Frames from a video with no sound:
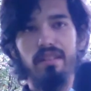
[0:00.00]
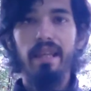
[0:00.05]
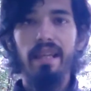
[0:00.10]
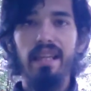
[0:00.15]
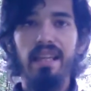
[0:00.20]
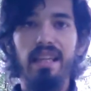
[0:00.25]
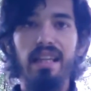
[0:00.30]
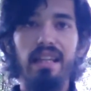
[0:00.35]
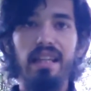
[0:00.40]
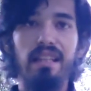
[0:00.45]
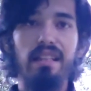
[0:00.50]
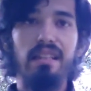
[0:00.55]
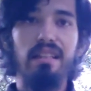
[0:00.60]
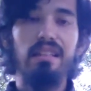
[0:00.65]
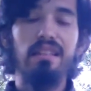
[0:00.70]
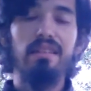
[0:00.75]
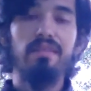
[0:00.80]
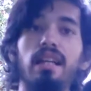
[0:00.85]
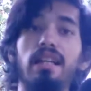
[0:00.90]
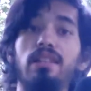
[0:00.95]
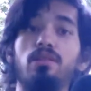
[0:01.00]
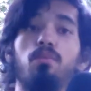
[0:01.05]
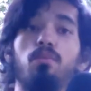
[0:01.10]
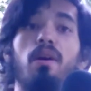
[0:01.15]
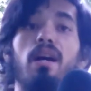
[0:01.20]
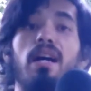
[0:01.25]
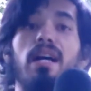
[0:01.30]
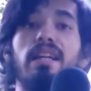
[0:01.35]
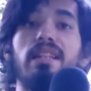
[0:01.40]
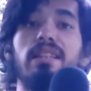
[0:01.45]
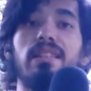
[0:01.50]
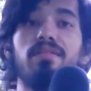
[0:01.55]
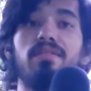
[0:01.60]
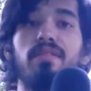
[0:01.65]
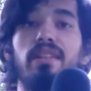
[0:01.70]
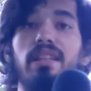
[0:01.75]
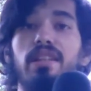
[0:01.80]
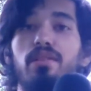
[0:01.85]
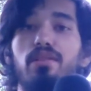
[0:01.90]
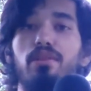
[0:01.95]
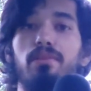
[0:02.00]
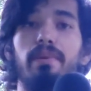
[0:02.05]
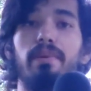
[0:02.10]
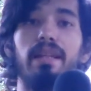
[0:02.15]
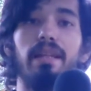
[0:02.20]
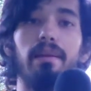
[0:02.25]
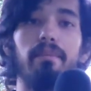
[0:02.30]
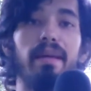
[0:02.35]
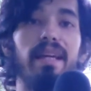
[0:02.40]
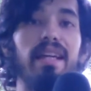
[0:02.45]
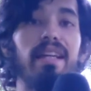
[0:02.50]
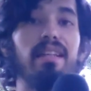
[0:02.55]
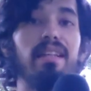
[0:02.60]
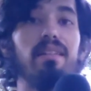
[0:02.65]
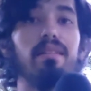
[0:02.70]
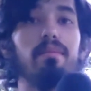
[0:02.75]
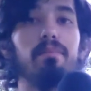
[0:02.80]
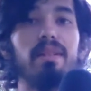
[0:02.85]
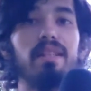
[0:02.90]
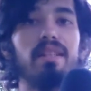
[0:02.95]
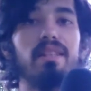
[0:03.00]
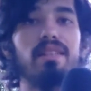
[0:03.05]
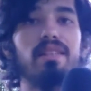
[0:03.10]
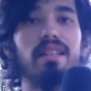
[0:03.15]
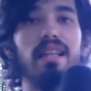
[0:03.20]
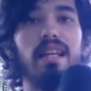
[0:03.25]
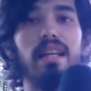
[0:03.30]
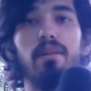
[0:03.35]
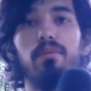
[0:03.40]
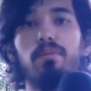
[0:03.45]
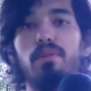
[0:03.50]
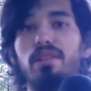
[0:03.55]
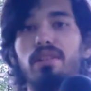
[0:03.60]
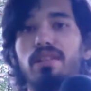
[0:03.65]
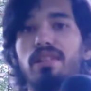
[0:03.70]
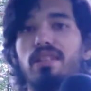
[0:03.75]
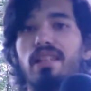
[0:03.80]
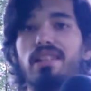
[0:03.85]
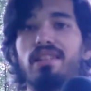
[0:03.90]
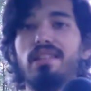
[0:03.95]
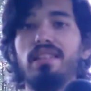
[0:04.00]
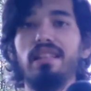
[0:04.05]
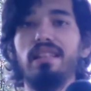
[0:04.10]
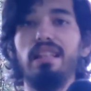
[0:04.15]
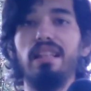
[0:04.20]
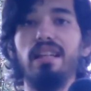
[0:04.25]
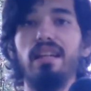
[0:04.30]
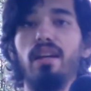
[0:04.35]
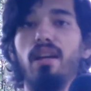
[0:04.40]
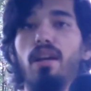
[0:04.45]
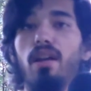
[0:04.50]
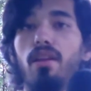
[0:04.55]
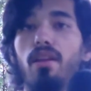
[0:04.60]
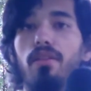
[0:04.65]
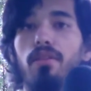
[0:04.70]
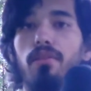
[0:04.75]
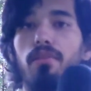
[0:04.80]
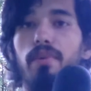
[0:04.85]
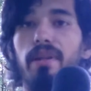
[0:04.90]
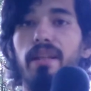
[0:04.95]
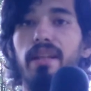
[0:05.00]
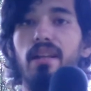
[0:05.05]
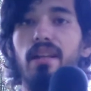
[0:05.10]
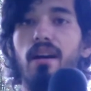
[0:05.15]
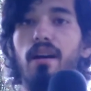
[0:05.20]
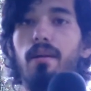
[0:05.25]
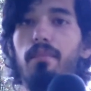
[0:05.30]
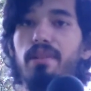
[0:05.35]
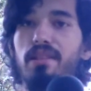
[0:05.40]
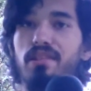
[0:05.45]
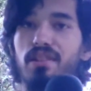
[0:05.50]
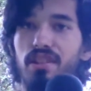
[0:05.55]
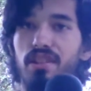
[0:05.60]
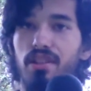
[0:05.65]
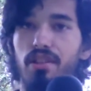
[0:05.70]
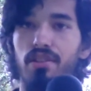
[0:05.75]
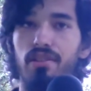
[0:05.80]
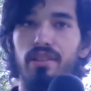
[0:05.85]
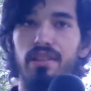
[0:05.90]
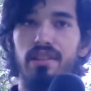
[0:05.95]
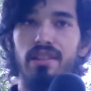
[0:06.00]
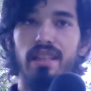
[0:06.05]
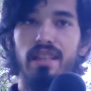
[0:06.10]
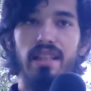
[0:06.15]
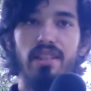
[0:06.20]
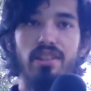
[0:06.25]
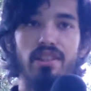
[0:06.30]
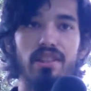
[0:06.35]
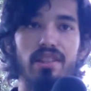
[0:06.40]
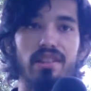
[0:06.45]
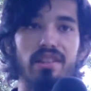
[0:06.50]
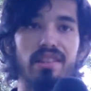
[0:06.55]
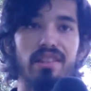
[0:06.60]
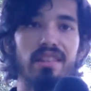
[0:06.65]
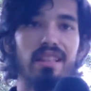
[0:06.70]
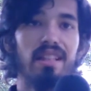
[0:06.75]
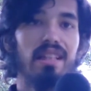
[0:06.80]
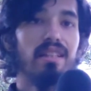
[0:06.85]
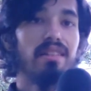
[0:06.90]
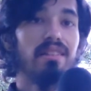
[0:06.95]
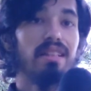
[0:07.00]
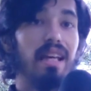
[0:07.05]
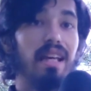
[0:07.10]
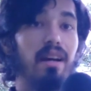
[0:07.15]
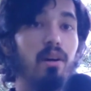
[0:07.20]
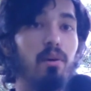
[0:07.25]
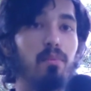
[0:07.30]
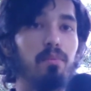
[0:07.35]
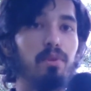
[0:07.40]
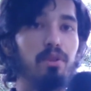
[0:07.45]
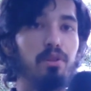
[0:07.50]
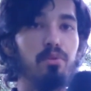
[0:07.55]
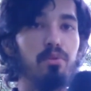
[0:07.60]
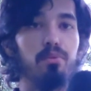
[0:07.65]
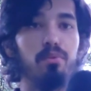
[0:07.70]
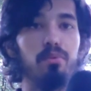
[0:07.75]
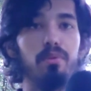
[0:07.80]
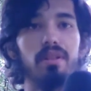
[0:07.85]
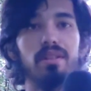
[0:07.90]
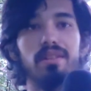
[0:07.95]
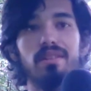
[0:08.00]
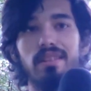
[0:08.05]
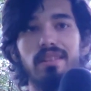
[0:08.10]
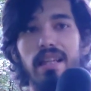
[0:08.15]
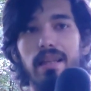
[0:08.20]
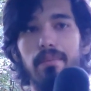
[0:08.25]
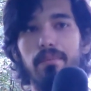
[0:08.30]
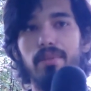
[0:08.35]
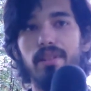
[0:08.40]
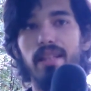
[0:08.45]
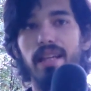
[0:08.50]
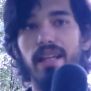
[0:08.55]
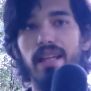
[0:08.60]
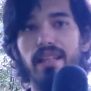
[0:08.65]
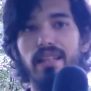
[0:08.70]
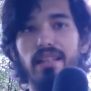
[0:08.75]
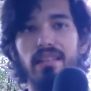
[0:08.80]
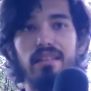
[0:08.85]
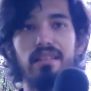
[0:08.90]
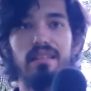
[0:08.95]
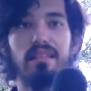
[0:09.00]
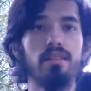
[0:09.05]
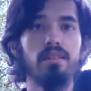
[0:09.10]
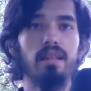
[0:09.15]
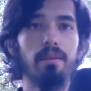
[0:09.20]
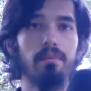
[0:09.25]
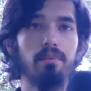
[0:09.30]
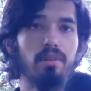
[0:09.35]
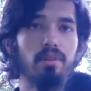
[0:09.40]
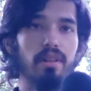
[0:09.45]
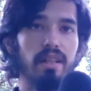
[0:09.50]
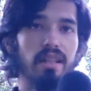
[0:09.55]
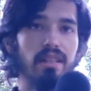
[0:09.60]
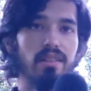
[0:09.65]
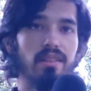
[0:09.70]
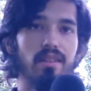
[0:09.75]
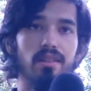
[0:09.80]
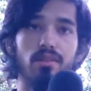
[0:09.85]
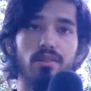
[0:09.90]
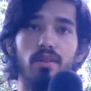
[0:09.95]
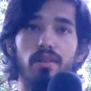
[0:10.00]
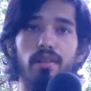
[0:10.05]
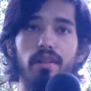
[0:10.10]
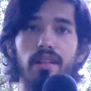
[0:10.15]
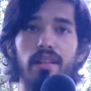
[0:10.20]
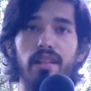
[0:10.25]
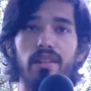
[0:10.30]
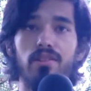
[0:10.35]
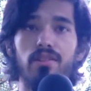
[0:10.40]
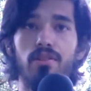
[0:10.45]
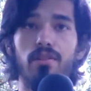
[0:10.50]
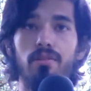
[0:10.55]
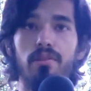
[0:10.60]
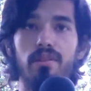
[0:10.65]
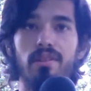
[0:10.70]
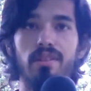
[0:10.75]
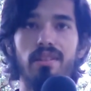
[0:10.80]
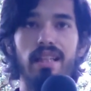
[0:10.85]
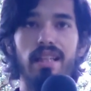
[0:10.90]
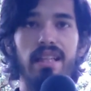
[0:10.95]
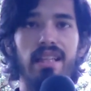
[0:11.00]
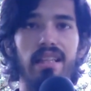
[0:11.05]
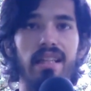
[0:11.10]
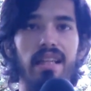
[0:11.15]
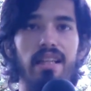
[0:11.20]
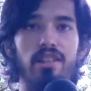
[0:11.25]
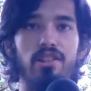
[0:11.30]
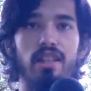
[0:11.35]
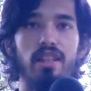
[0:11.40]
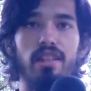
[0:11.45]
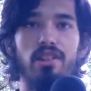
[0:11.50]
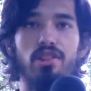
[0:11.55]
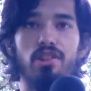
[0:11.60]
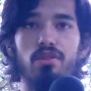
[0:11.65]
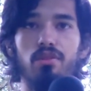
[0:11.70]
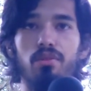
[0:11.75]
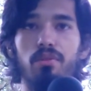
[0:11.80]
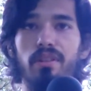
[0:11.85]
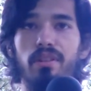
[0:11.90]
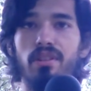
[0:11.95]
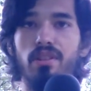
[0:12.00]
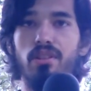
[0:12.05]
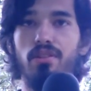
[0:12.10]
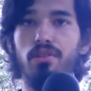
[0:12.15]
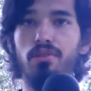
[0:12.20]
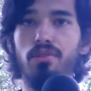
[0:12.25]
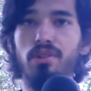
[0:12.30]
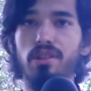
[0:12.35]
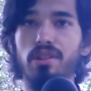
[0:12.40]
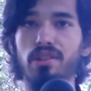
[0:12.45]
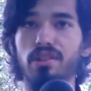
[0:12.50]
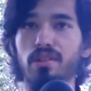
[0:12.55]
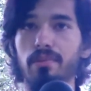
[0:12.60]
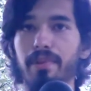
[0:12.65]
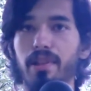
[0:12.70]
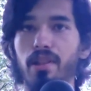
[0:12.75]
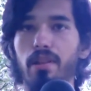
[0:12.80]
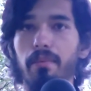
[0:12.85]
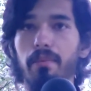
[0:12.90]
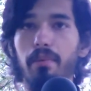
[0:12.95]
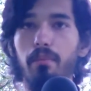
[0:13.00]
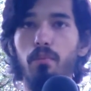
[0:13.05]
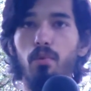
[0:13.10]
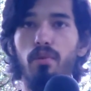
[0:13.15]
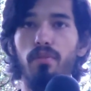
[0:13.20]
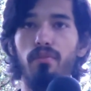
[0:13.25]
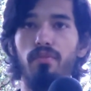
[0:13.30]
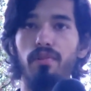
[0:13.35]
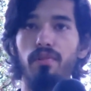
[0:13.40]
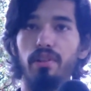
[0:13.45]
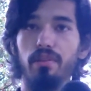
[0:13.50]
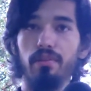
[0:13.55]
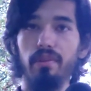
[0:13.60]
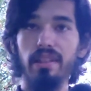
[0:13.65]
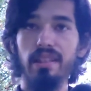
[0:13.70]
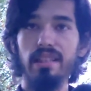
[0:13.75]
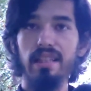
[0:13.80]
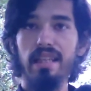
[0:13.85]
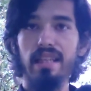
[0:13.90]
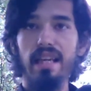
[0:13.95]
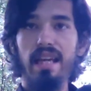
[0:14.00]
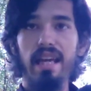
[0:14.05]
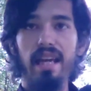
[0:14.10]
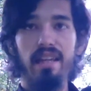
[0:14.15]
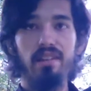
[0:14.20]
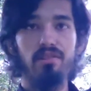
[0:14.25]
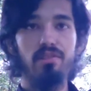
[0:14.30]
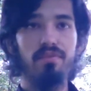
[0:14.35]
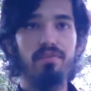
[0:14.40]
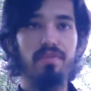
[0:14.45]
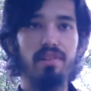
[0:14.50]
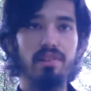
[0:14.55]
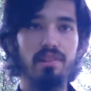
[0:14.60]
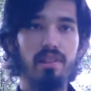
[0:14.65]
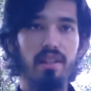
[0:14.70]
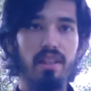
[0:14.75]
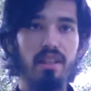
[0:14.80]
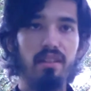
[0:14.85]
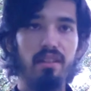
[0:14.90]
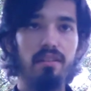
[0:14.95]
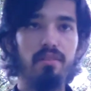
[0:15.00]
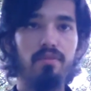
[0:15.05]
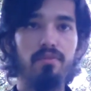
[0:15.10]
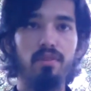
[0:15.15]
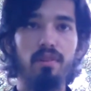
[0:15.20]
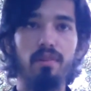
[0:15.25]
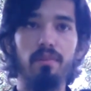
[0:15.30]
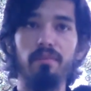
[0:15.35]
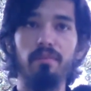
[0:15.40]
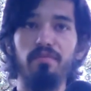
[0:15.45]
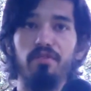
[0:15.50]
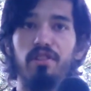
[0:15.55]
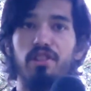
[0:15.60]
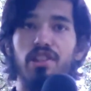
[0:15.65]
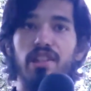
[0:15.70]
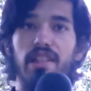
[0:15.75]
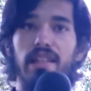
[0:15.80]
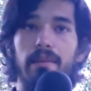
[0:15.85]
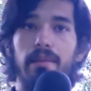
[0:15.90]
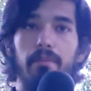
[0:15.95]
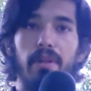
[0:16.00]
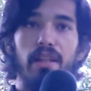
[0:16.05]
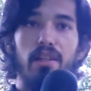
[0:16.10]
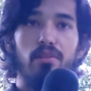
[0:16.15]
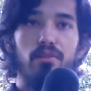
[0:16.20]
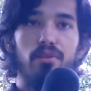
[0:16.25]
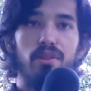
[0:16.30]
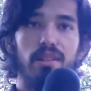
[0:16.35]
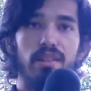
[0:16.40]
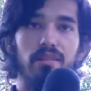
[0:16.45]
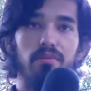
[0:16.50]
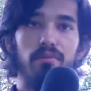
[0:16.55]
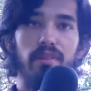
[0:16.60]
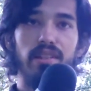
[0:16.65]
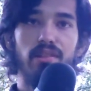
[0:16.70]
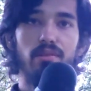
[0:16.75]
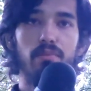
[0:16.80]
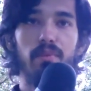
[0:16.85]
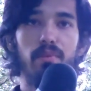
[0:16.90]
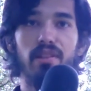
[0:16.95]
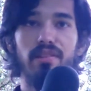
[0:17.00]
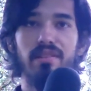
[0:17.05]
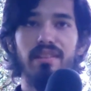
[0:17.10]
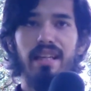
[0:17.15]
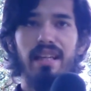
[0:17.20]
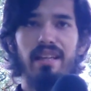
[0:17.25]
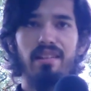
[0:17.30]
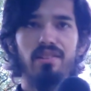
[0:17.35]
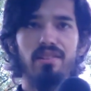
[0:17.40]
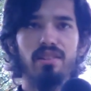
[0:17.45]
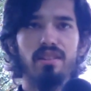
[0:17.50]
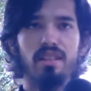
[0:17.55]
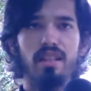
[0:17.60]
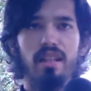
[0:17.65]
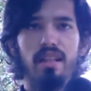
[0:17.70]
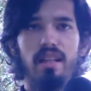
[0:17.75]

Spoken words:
And that's why this video is being made, because today we're discussing 3 common security sections to help you stay protected. Cyber threats targeting students and educational institutions are becoming more frequent and sophisticated, from phishing emails and ransomware attacks.